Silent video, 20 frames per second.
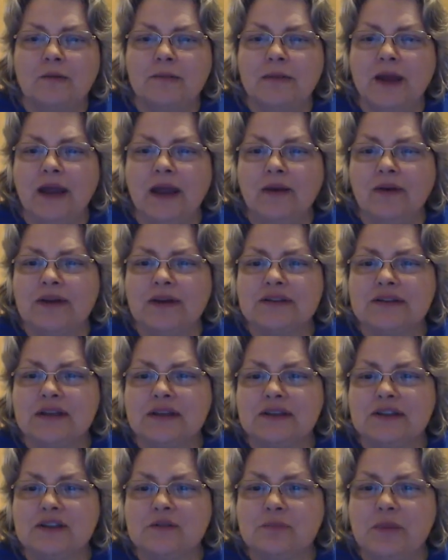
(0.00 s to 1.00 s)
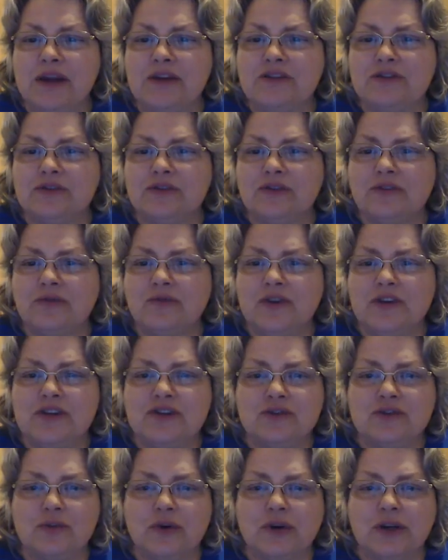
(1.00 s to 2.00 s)
Eric said the specialty fish
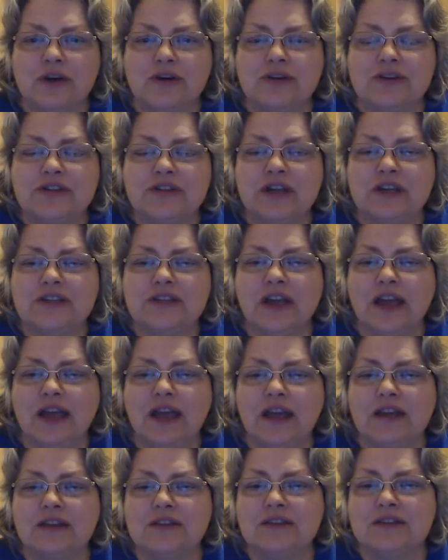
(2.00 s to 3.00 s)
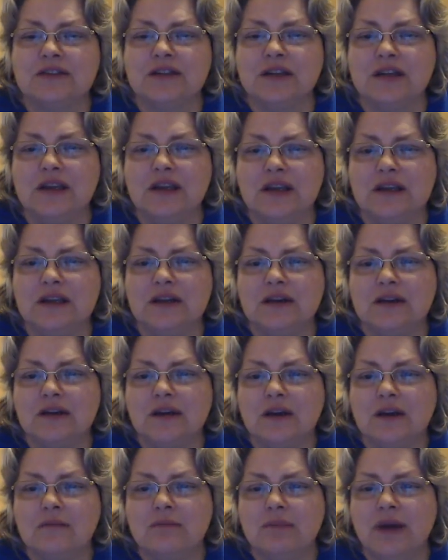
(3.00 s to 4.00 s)
store here said to add seed
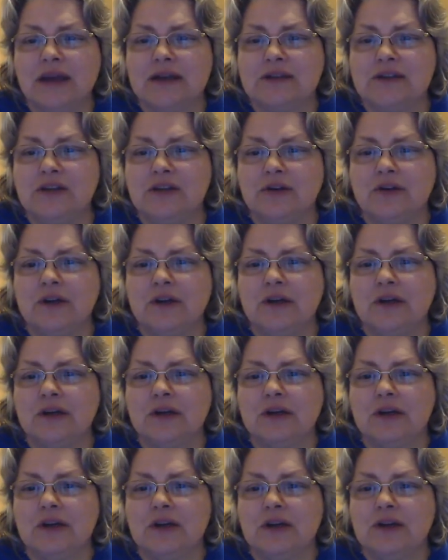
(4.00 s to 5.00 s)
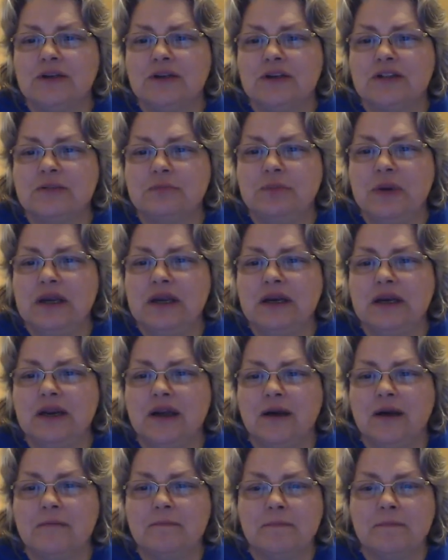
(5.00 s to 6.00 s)
bacteria to speed it
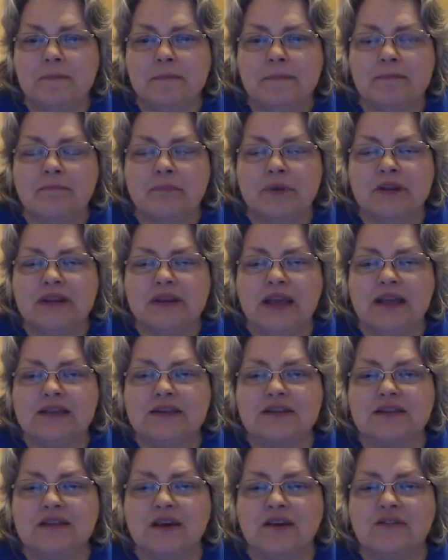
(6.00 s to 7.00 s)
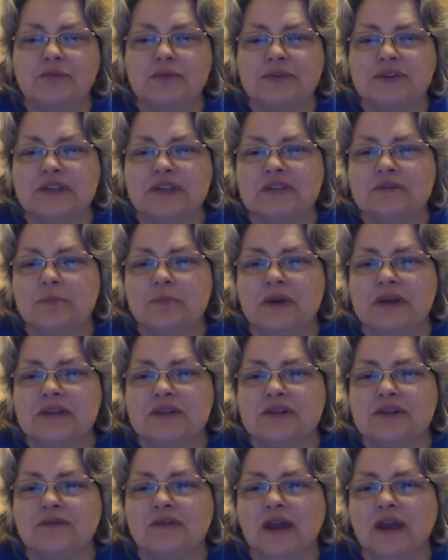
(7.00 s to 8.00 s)
up, but that stuff was
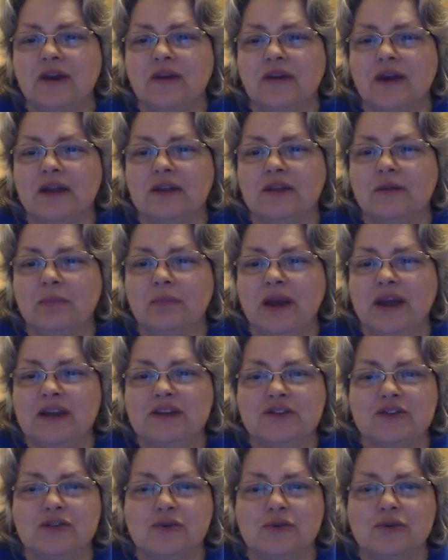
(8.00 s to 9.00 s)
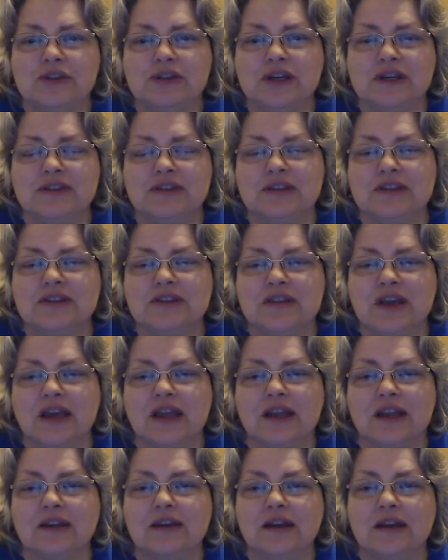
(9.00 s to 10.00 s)
expensive there and the pet store doesn't sell
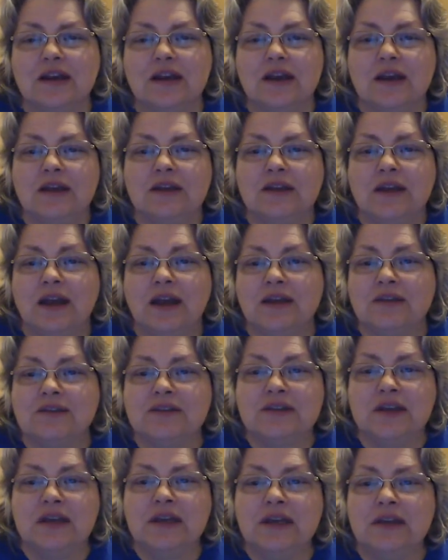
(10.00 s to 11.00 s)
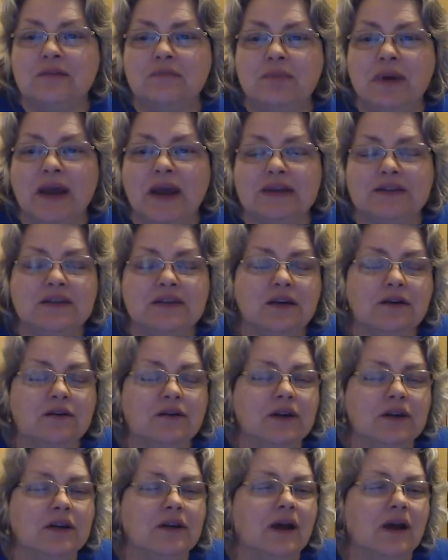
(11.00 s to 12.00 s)
it. Yeah, seeded
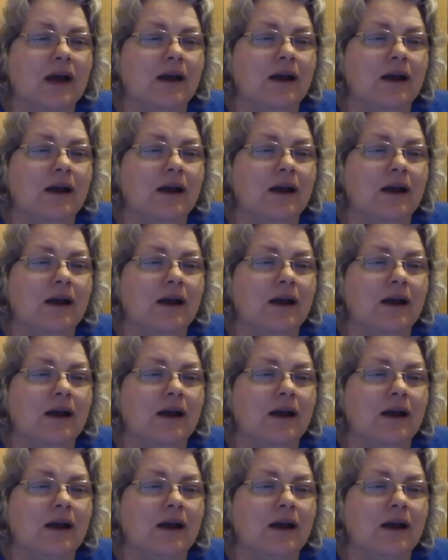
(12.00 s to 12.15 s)
bacteria,